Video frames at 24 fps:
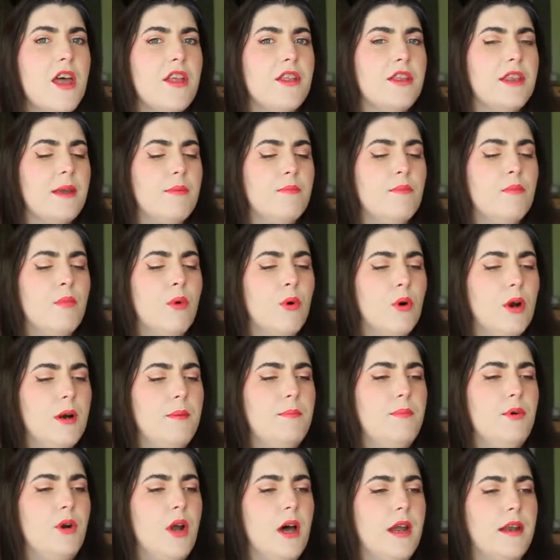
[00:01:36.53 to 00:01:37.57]
the
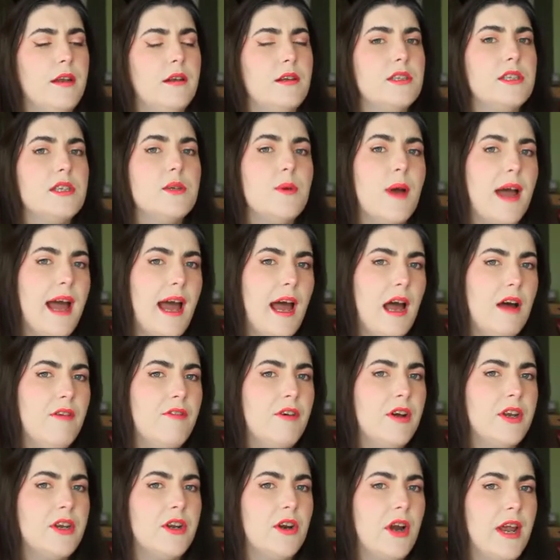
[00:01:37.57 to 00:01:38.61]
more products you have
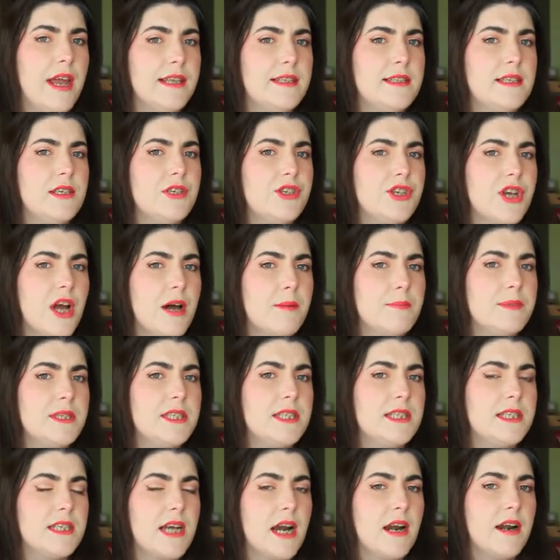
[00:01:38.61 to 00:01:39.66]
on your Etsy shop
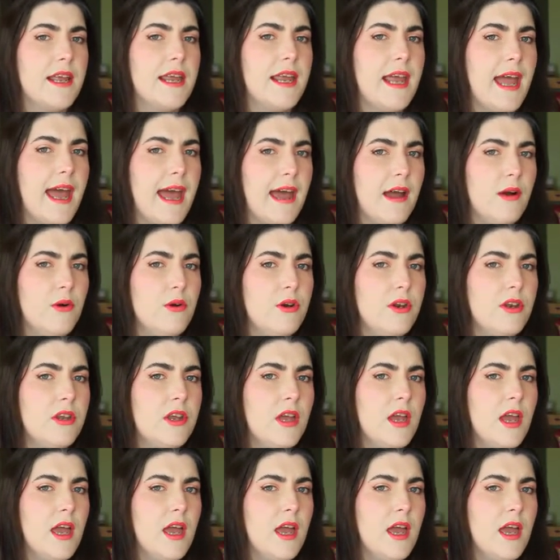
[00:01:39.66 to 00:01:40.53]
starting out,